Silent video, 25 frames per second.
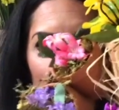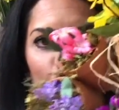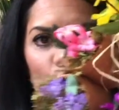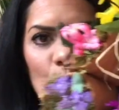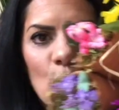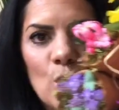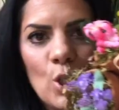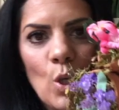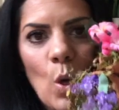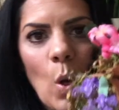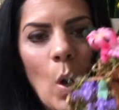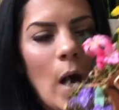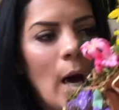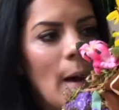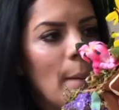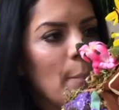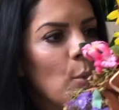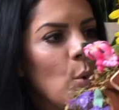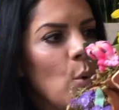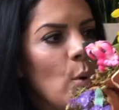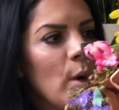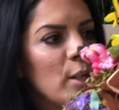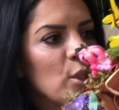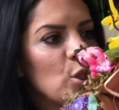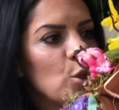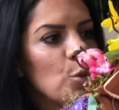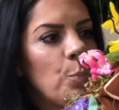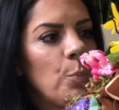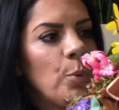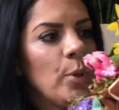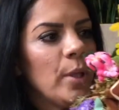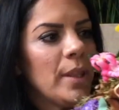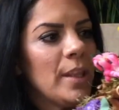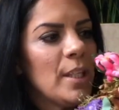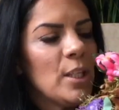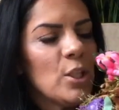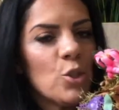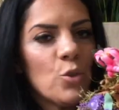So I'm going to
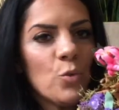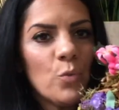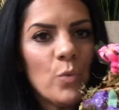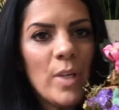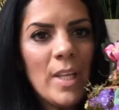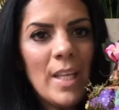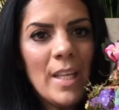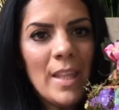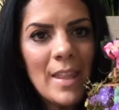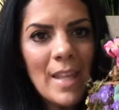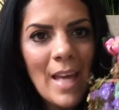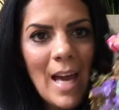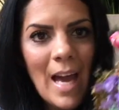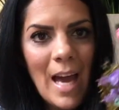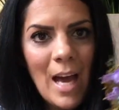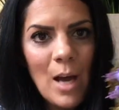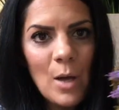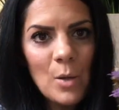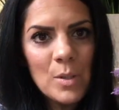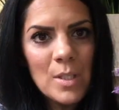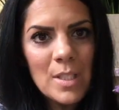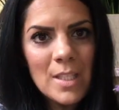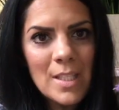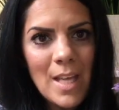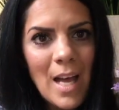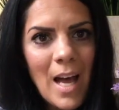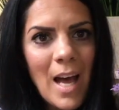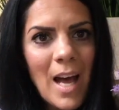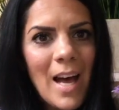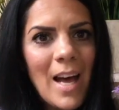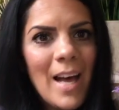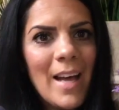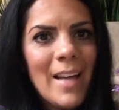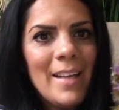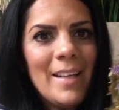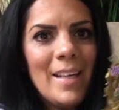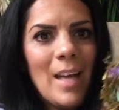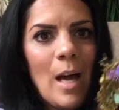put this wreath
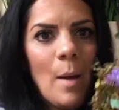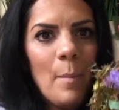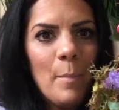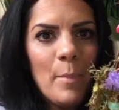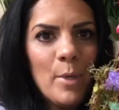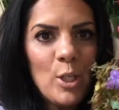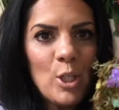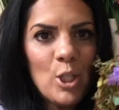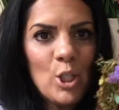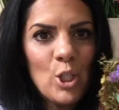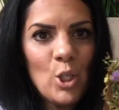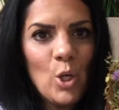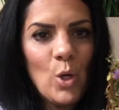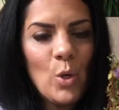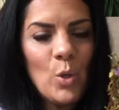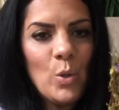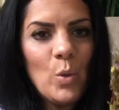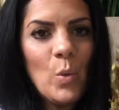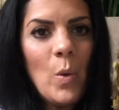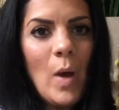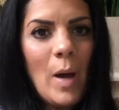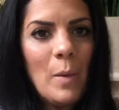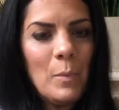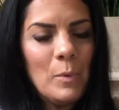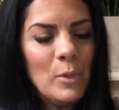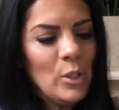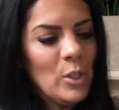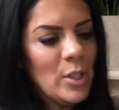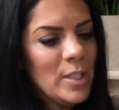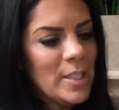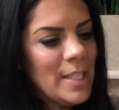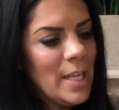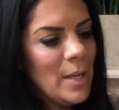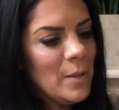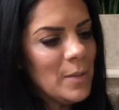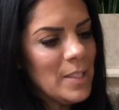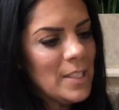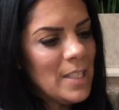outside. I'm going to show you how it
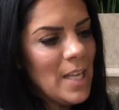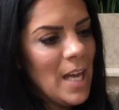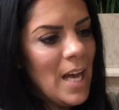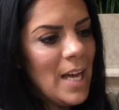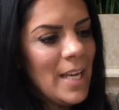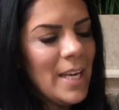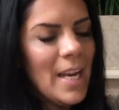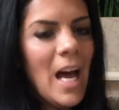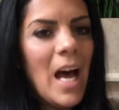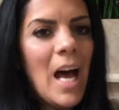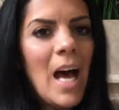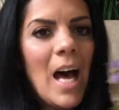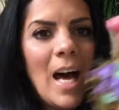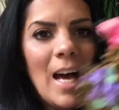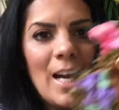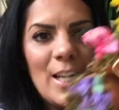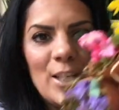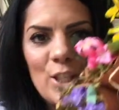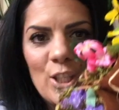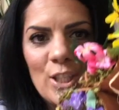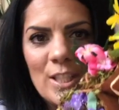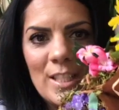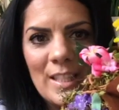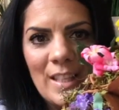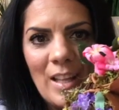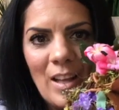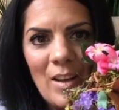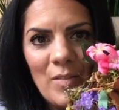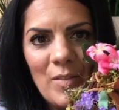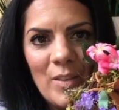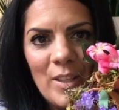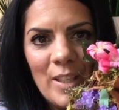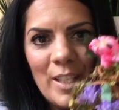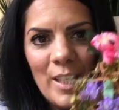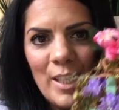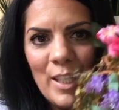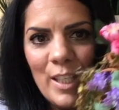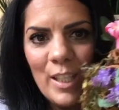looks outside. I just love it.